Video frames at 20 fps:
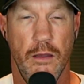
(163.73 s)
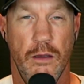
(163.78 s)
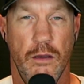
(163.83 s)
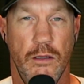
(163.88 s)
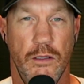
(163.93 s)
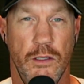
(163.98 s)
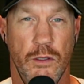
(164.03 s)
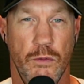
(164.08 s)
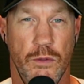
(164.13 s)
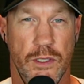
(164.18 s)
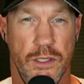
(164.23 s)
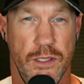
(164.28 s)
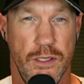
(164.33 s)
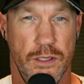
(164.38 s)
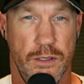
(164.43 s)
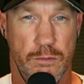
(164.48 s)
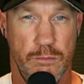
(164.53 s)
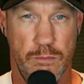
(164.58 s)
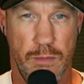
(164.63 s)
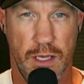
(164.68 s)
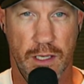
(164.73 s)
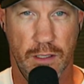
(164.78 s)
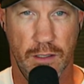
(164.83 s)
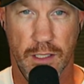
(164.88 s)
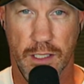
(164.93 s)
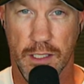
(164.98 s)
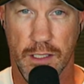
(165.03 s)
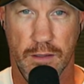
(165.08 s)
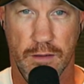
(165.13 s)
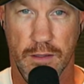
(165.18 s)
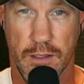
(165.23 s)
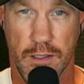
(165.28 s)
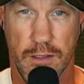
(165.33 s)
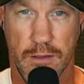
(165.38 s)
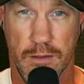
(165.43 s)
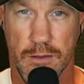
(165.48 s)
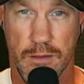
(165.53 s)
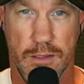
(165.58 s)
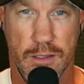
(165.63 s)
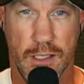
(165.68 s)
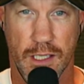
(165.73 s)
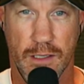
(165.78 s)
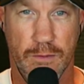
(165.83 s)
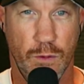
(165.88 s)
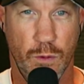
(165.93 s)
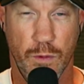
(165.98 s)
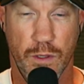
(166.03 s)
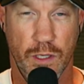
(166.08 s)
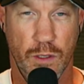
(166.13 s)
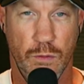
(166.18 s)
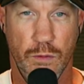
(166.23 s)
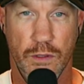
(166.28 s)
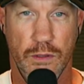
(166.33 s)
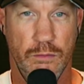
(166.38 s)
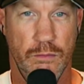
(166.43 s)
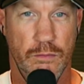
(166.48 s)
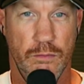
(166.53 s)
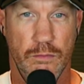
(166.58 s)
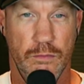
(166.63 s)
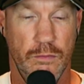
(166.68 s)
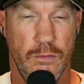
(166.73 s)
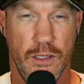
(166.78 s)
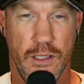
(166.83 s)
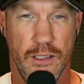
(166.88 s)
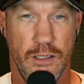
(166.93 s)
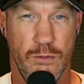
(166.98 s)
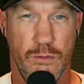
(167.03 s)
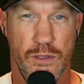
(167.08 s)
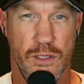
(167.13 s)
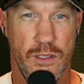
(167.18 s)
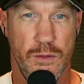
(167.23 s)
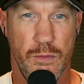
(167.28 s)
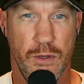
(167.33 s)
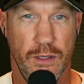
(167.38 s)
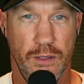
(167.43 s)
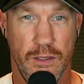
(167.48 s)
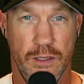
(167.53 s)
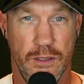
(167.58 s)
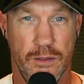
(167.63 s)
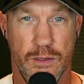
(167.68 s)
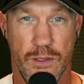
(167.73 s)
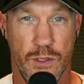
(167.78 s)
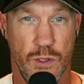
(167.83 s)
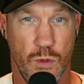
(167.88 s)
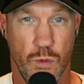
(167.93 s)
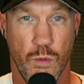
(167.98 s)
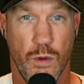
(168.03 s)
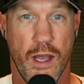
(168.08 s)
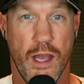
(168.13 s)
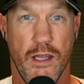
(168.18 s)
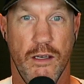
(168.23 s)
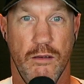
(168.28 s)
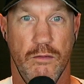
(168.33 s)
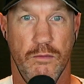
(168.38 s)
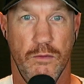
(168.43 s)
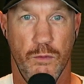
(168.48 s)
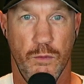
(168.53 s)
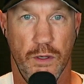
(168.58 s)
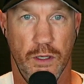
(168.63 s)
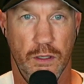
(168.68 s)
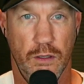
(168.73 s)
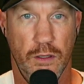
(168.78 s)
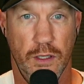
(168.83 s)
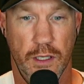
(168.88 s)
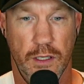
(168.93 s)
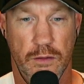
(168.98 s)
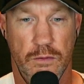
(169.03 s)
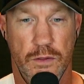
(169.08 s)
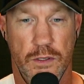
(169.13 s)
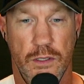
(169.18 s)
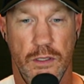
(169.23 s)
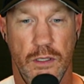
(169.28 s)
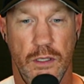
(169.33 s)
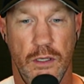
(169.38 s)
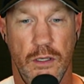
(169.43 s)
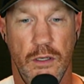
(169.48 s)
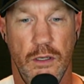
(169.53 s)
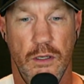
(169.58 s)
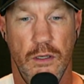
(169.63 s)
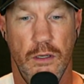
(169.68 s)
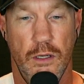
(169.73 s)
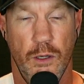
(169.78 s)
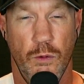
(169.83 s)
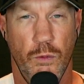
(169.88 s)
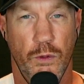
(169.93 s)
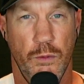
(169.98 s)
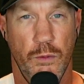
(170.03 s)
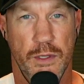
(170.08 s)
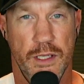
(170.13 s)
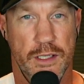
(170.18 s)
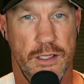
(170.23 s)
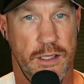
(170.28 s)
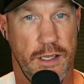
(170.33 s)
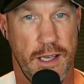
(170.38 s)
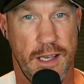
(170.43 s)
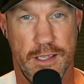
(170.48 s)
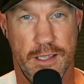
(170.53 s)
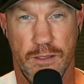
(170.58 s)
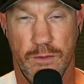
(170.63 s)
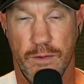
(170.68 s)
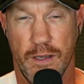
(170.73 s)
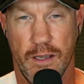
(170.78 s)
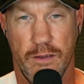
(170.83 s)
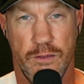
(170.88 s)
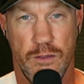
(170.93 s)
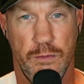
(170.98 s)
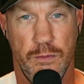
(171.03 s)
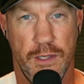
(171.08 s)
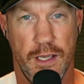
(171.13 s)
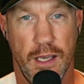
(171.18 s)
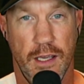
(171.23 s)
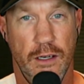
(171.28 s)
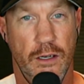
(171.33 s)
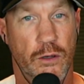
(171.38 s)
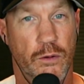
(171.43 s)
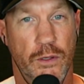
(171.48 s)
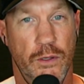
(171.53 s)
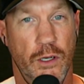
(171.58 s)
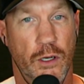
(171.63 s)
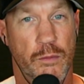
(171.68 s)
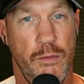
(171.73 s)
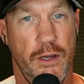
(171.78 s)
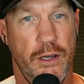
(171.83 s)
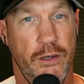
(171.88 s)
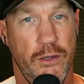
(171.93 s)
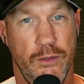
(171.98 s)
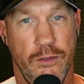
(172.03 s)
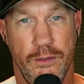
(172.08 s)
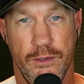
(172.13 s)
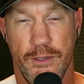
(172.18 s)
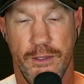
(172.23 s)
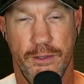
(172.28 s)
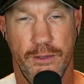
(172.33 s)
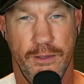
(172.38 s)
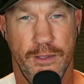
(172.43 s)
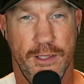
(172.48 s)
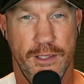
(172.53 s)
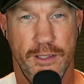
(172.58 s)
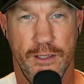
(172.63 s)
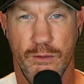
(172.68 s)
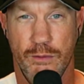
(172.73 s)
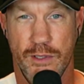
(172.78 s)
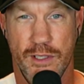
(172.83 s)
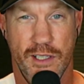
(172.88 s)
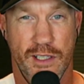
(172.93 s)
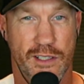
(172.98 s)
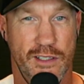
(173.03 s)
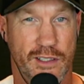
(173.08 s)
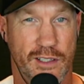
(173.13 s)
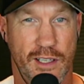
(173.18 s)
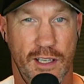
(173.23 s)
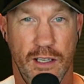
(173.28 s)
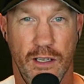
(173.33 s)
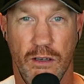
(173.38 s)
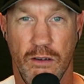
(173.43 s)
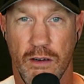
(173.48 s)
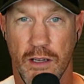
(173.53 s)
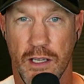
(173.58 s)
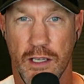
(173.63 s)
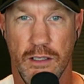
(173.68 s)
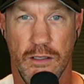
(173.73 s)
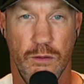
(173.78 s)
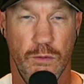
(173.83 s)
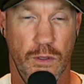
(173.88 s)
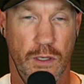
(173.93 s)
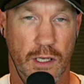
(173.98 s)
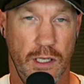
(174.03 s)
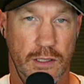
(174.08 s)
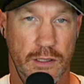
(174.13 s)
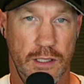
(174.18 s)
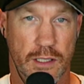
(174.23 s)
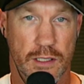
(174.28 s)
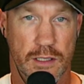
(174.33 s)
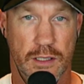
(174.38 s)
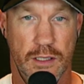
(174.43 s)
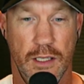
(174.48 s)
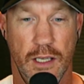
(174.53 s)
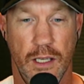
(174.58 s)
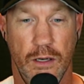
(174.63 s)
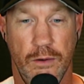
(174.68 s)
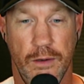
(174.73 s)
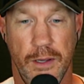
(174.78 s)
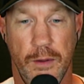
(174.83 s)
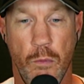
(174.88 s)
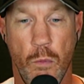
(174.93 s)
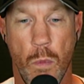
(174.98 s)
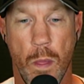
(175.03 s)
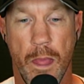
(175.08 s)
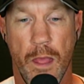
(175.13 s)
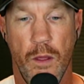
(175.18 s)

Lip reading: Do we smell anything? It's kind of a weird one, right? Do we smell the sweat from our gloves? What do we taste? We have some Gato in our mouth, like do we taste the Gatorade? Do we not taste the Gatorade?